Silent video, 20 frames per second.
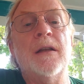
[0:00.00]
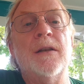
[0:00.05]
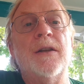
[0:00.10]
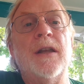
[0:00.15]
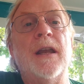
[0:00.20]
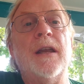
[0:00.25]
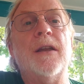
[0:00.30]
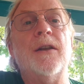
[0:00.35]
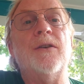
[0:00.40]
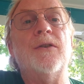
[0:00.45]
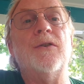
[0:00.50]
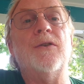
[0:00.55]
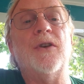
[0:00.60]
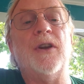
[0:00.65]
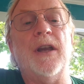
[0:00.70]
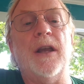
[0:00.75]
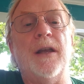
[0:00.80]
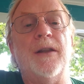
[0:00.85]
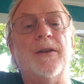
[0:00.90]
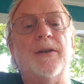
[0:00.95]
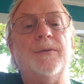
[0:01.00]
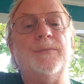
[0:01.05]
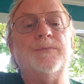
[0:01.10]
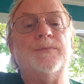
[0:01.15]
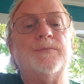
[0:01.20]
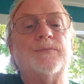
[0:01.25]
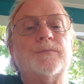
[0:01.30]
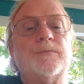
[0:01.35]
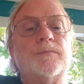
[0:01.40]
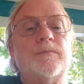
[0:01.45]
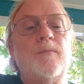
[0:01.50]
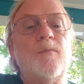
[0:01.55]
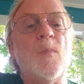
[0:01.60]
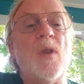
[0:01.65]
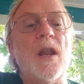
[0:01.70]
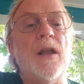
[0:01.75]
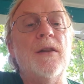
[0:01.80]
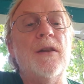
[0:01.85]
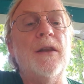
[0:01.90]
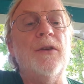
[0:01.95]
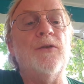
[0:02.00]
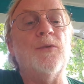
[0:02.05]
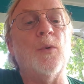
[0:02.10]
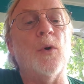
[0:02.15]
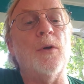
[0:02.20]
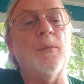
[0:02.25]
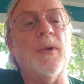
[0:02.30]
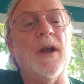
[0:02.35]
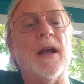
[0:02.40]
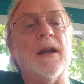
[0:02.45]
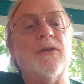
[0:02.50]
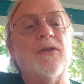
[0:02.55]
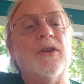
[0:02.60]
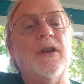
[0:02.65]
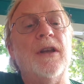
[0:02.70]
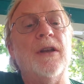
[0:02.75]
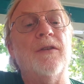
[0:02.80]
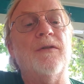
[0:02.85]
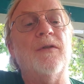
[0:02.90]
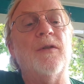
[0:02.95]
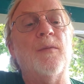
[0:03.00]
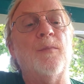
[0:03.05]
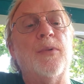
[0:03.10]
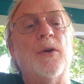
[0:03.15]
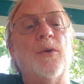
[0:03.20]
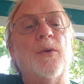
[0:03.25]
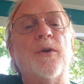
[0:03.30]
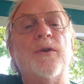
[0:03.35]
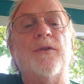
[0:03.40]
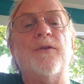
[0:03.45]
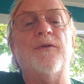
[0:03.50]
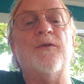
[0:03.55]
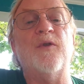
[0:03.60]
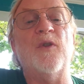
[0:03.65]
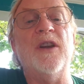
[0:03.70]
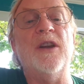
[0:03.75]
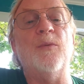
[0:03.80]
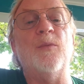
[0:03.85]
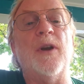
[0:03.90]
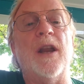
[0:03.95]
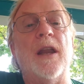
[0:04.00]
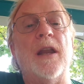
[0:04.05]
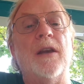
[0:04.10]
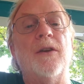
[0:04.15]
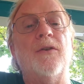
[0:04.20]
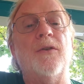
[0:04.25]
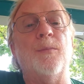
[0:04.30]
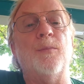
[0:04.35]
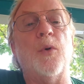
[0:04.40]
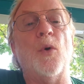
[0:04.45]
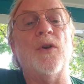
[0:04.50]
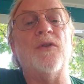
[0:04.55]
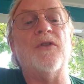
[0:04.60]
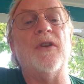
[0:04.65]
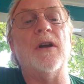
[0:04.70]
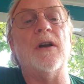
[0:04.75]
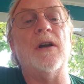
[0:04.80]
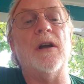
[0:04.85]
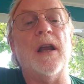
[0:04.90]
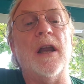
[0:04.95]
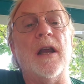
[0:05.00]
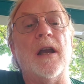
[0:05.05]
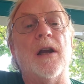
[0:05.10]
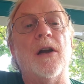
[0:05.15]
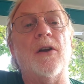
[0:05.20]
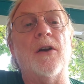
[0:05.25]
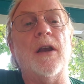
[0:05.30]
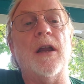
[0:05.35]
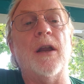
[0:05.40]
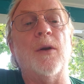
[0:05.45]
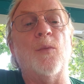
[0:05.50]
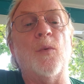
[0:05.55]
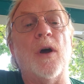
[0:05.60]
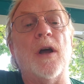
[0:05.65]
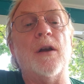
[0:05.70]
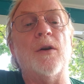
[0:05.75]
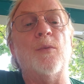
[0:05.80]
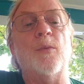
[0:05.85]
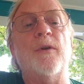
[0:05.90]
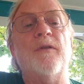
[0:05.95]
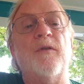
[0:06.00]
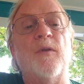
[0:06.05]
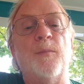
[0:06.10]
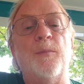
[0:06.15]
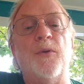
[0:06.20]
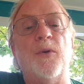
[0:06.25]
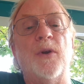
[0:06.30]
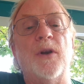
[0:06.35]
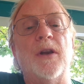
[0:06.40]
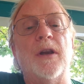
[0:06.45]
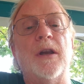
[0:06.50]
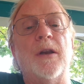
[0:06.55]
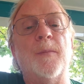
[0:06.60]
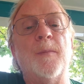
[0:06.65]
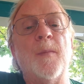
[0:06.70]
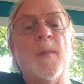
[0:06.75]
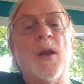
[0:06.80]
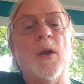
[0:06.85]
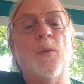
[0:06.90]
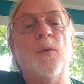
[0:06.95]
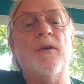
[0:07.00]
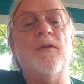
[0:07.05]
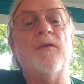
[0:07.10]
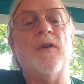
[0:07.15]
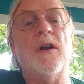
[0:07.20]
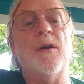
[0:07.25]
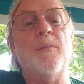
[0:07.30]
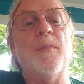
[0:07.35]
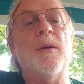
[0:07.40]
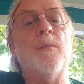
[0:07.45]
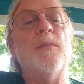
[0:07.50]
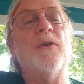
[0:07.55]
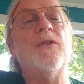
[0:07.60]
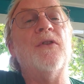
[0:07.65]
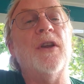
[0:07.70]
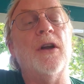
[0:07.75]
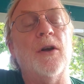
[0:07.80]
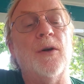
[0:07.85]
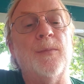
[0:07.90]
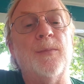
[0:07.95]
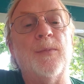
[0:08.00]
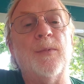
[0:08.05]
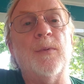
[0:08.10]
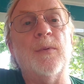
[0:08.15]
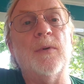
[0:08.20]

Taken together, these rollbacks give polluters free rein to poison our air and water with impunity. With our members' help,